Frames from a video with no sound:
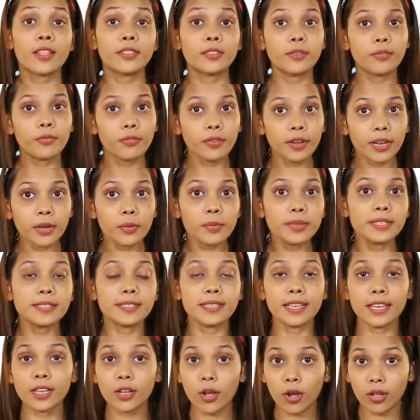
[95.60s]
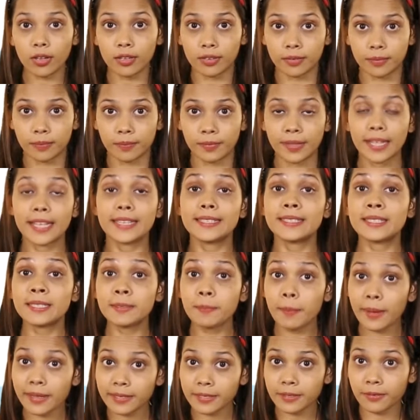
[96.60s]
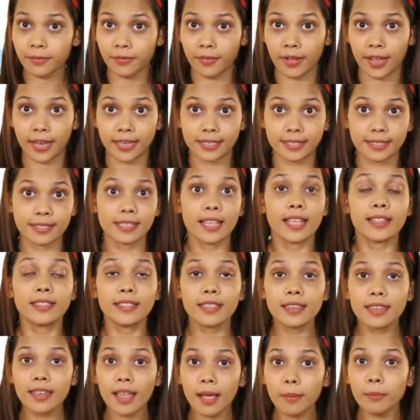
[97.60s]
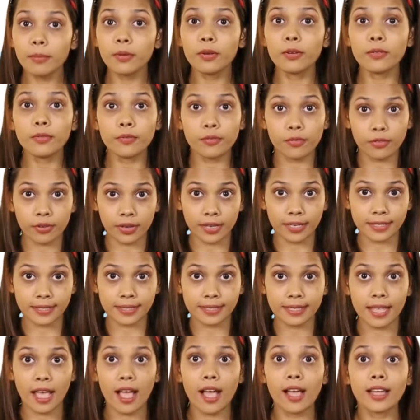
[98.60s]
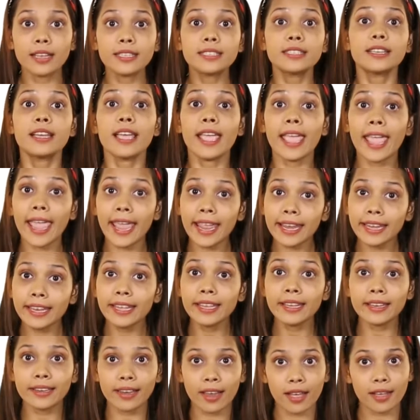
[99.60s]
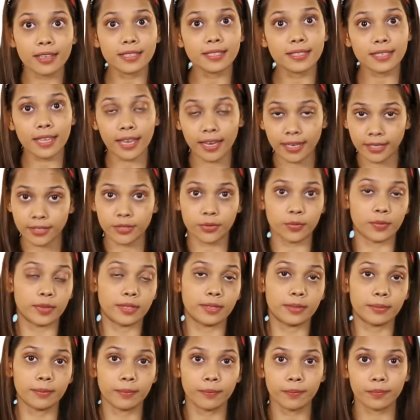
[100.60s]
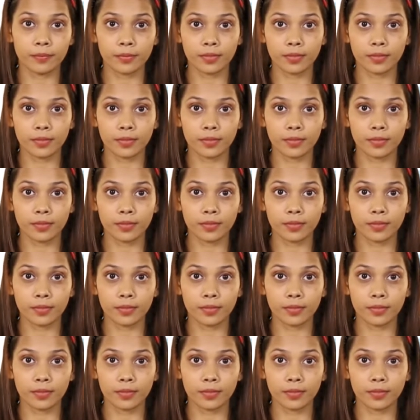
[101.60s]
The frequency column specifies the number of trees under any class interval.